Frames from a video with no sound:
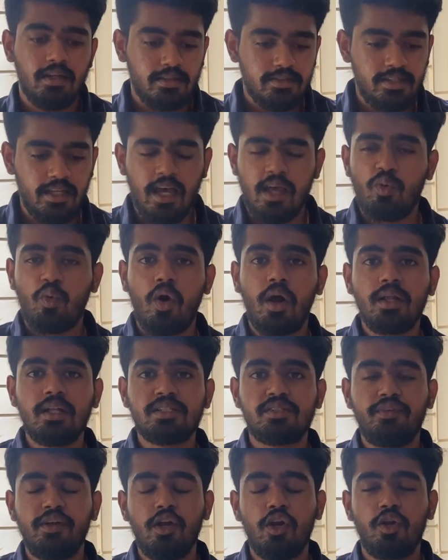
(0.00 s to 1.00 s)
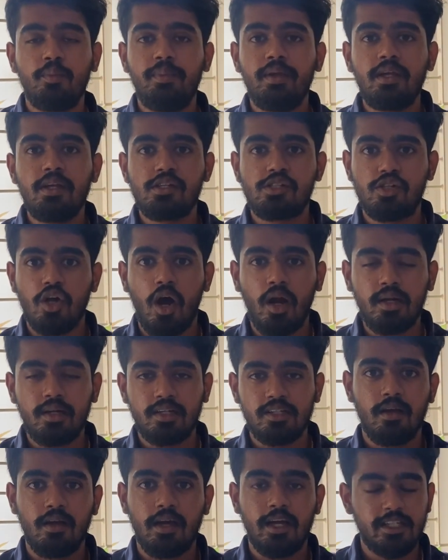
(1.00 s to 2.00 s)
See, I want this video to be short,
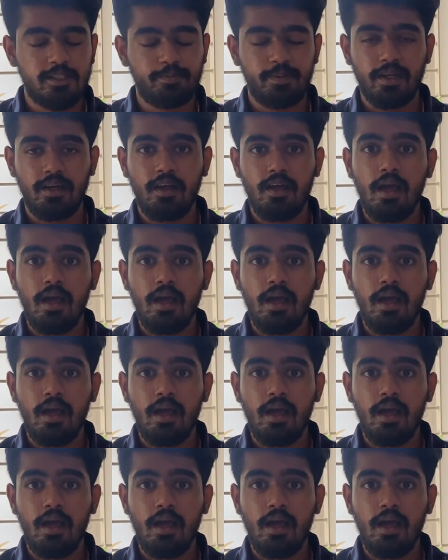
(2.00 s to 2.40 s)
crisp.